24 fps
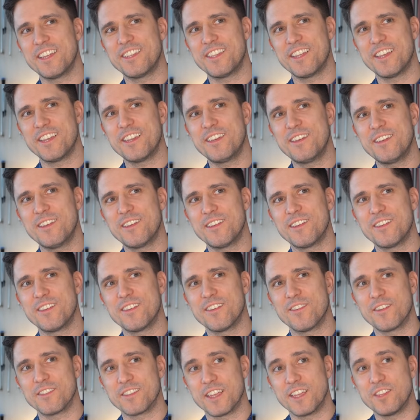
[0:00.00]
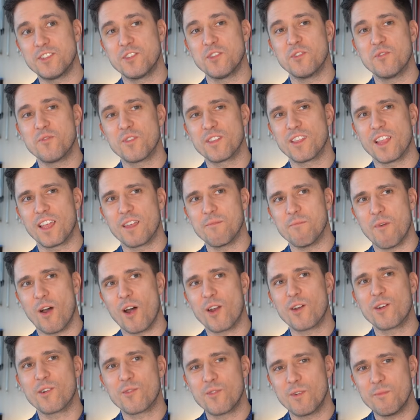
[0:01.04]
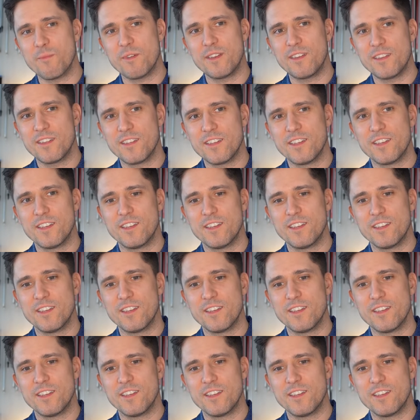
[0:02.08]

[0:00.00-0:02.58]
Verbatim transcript: did or as I do with like modern equipment,